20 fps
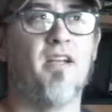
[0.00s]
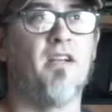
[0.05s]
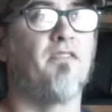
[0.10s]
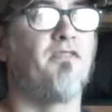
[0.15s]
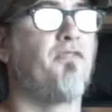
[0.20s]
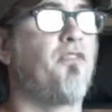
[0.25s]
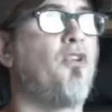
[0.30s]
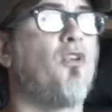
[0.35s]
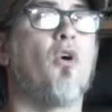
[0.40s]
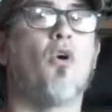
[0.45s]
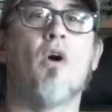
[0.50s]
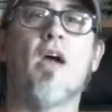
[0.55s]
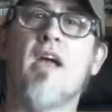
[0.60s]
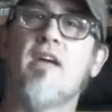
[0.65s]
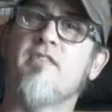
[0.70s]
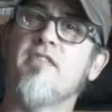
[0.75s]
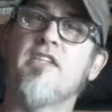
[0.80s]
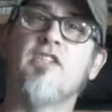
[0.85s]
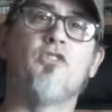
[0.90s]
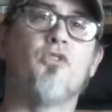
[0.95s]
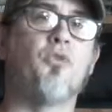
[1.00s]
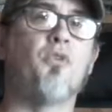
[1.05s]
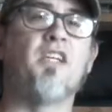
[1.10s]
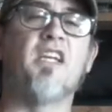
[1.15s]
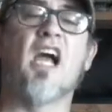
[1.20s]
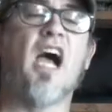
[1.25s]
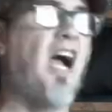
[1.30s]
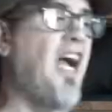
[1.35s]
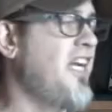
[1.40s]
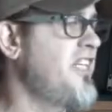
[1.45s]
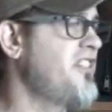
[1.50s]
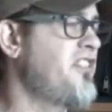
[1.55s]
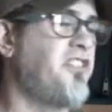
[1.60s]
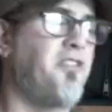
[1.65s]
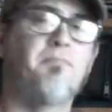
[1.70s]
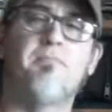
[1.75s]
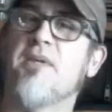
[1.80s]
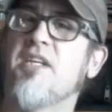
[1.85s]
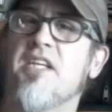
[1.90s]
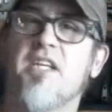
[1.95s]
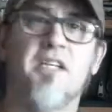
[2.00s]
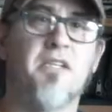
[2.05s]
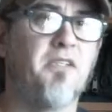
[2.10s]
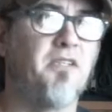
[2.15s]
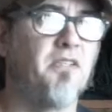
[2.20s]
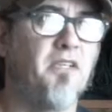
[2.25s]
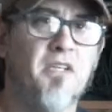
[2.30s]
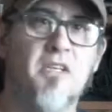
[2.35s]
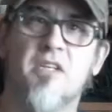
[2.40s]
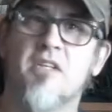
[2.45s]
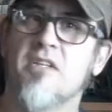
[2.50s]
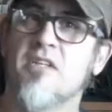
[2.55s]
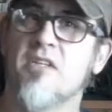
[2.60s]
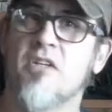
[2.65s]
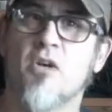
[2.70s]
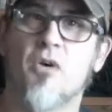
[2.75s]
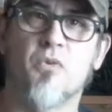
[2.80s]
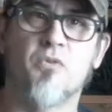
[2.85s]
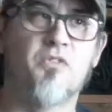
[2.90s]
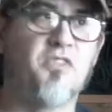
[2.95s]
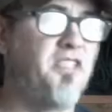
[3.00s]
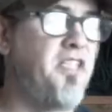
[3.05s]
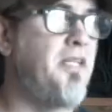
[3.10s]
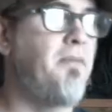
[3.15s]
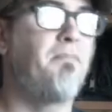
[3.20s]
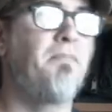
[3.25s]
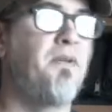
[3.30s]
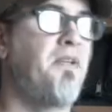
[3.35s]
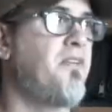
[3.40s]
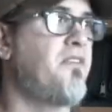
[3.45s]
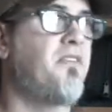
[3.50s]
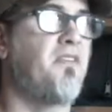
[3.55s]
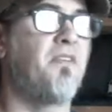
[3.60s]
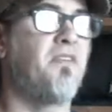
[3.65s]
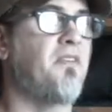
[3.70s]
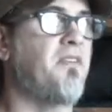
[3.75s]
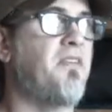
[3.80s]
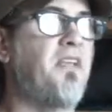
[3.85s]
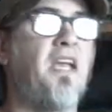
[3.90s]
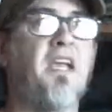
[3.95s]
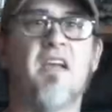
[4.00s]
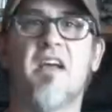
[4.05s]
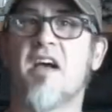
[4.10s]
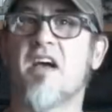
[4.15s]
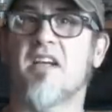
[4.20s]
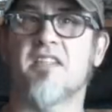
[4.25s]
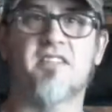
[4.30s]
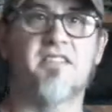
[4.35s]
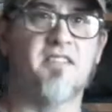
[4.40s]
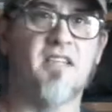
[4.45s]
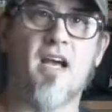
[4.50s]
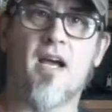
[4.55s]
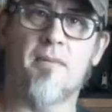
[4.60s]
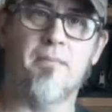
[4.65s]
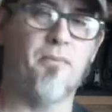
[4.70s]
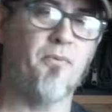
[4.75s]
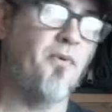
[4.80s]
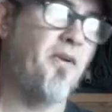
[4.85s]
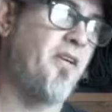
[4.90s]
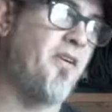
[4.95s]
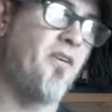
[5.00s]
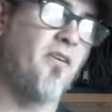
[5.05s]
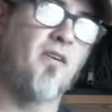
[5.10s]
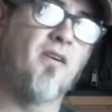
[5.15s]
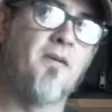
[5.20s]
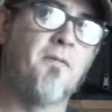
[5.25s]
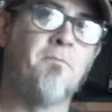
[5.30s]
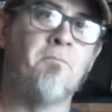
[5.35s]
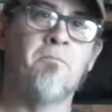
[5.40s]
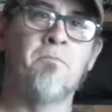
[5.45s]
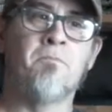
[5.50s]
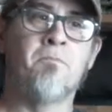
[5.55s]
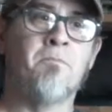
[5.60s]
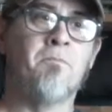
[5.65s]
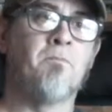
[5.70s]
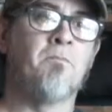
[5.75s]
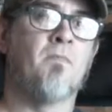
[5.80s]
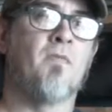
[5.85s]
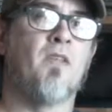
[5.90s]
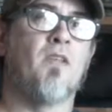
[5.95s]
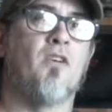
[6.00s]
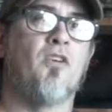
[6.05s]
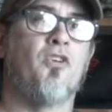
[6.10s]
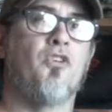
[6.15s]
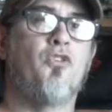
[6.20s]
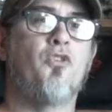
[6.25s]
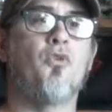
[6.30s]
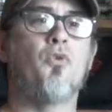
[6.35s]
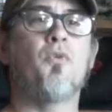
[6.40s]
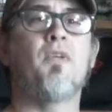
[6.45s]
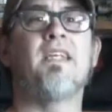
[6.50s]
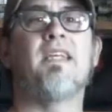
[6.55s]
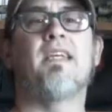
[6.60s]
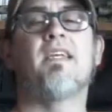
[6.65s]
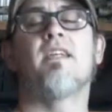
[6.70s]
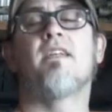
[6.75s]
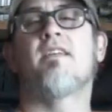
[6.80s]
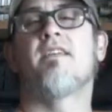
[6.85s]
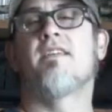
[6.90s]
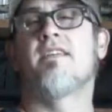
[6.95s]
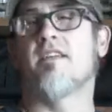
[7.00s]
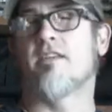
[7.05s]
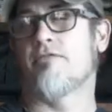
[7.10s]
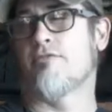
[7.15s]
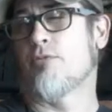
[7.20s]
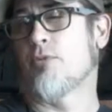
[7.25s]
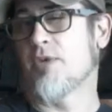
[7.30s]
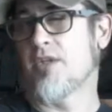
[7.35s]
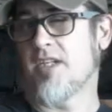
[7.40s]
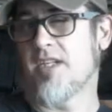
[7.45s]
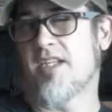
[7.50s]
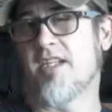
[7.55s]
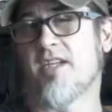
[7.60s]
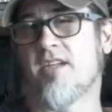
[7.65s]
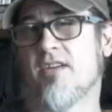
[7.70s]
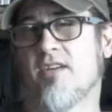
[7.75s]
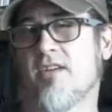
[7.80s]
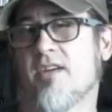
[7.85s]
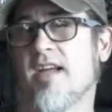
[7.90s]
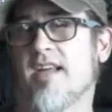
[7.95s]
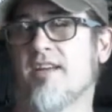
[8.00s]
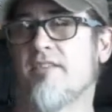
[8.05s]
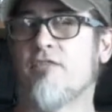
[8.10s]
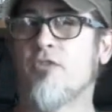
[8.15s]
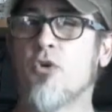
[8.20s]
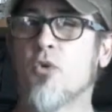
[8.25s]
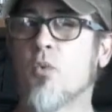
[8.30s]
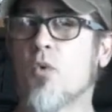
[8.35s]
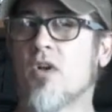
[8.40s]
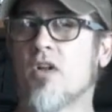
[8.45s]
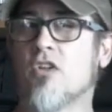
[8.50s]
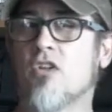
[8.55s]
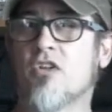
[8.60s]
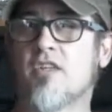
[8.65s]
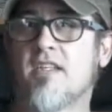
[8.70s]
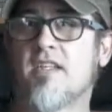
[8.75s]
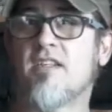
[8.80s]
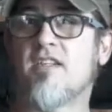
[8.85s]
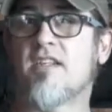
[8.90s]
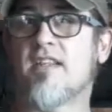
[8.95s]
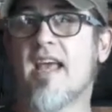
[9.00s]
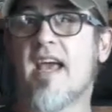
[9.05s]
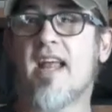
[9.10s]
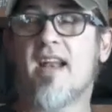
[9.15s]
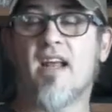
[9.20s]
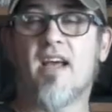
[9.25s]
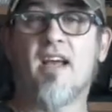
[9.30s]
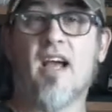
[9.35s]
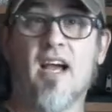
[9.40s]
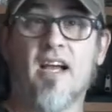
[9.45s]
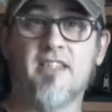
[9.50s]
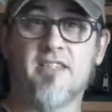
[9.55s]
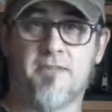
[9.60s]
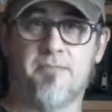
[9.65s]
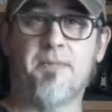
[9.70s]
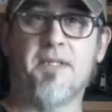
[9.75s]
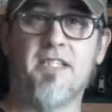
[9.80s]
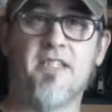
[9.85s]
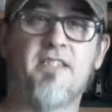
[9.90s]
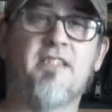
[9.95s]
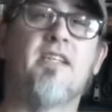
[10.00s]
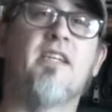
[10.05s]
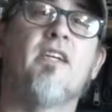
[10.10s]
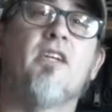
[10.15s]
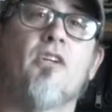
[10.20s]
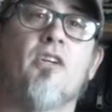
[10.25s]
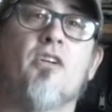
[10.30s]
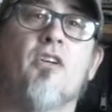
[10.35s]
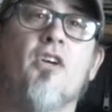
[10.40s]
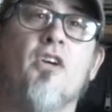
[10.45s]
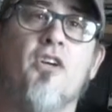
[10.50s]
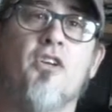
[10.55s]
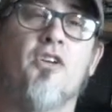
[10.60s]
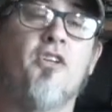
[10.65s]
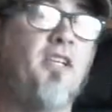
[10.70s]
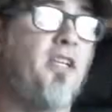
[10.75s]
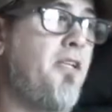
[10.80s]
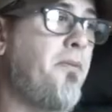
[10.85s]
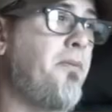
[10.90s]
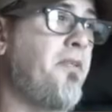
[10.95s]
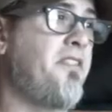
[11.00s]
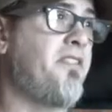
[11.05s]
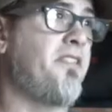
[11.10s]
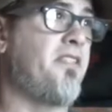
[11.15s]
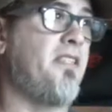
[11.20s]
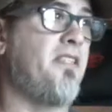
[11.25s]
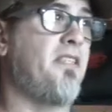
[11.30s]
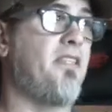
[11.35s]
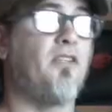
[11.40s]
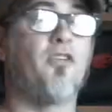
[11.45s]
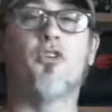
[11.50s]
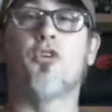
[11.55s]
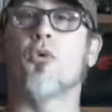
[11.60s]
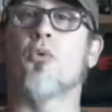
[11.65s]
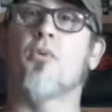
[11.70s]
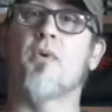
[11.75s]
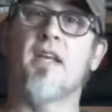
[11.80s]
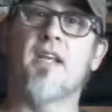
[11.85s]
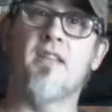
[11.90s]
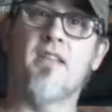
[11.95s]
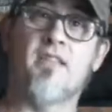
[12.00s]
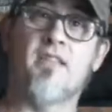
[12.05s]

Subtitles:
of, heavy-duty, high-speed, deep into the chaos operator, you need different gear. And if you want to look into that high-speed gear, you need to be seeing Garand